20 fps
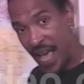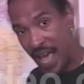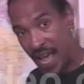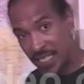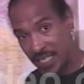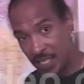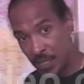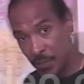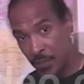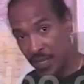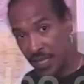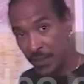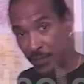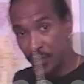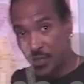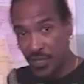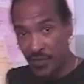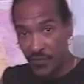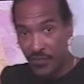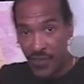has to be able
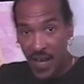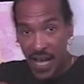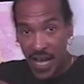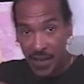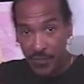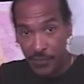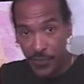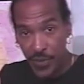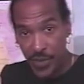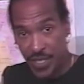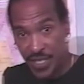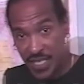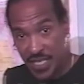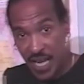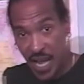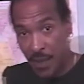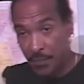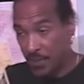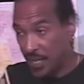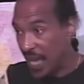to vie for the
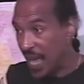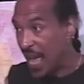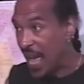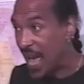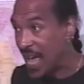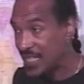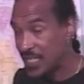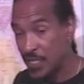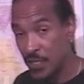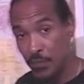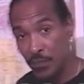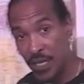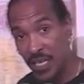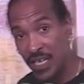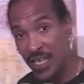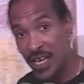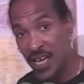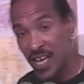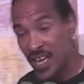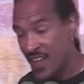top. There has to
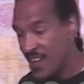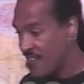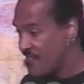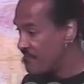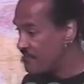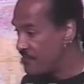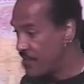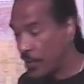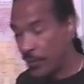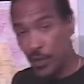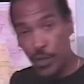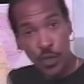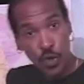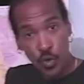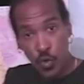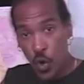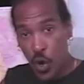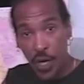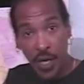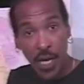be very
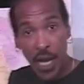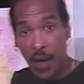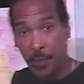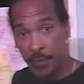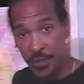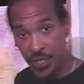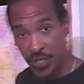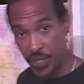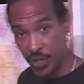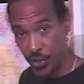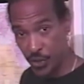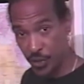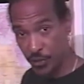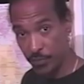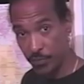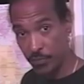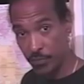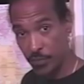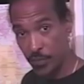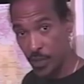strong competition.
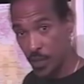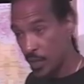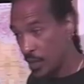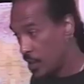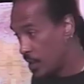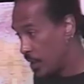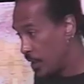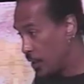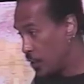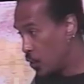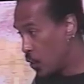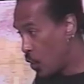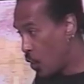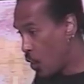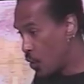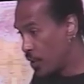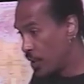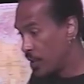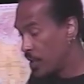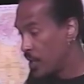In
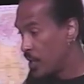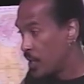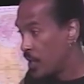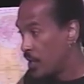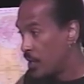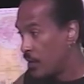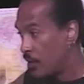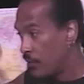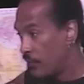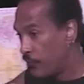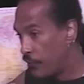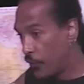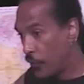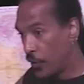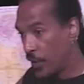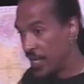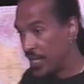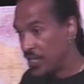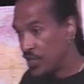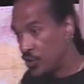order
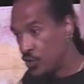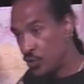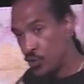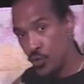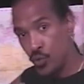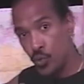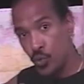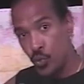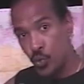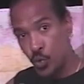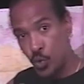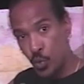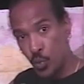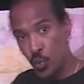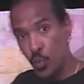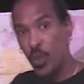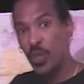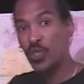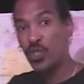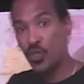for it to,
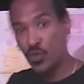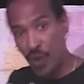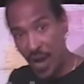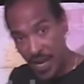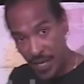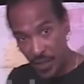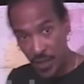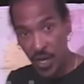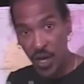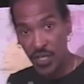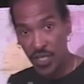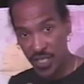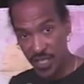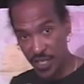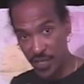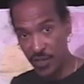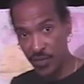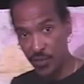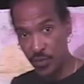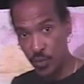we'll strangle
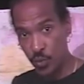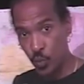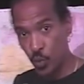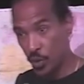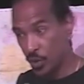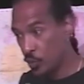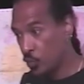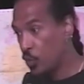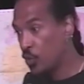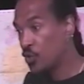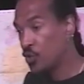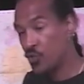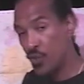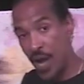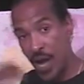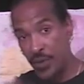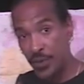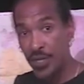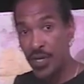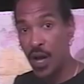ourselves, we'll, we'll
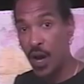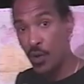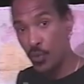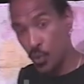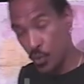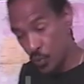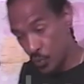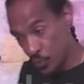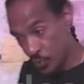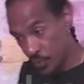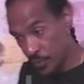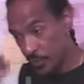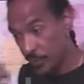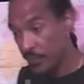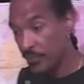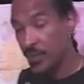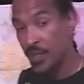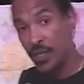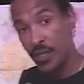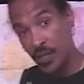drown in our own
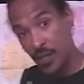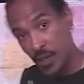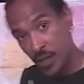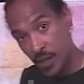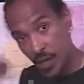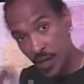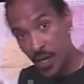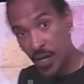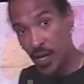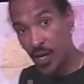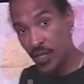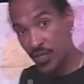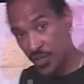uh,